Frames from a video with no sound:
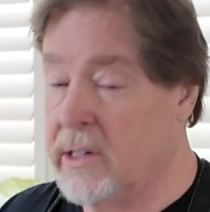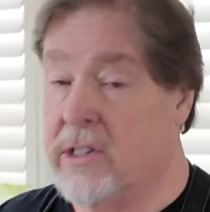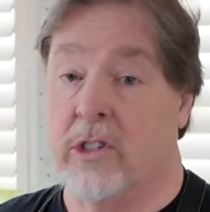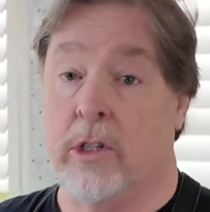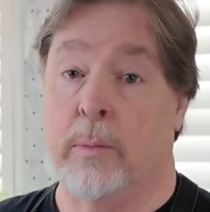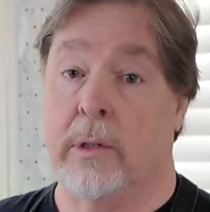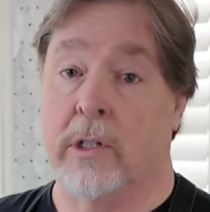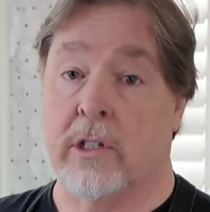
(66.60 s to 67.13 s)

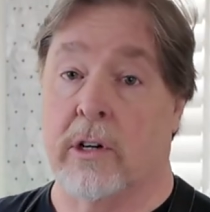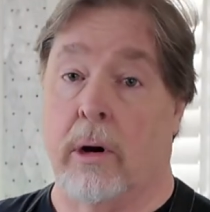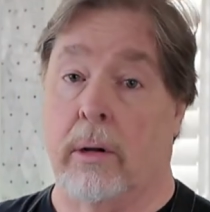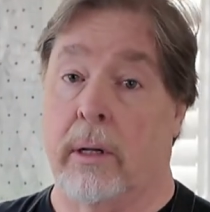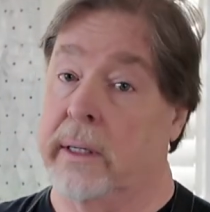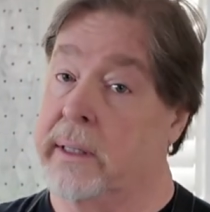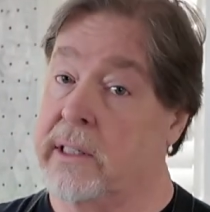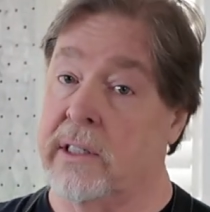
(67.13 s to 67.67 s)
Too much
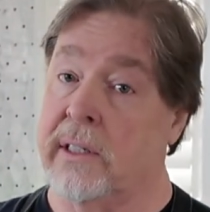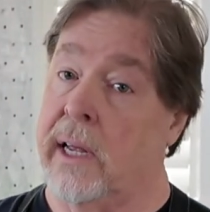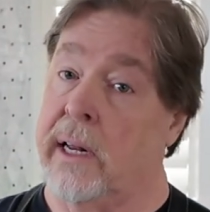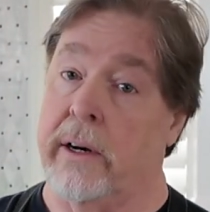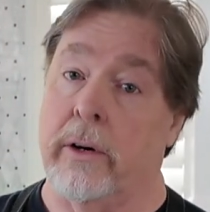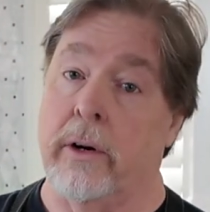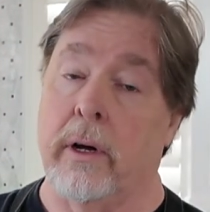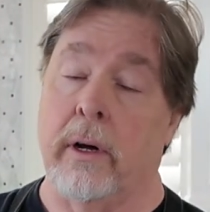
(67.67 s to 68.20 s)
garlic is not
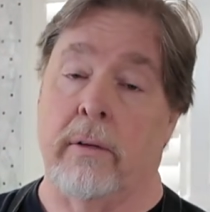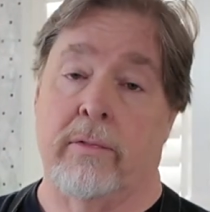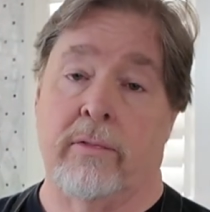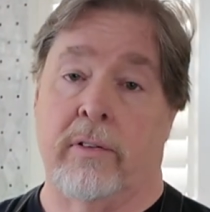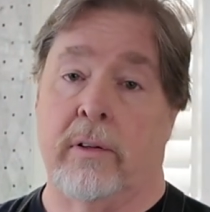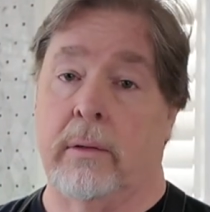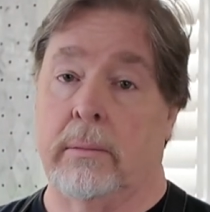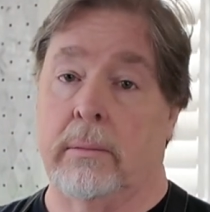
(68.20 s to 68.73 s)
enough.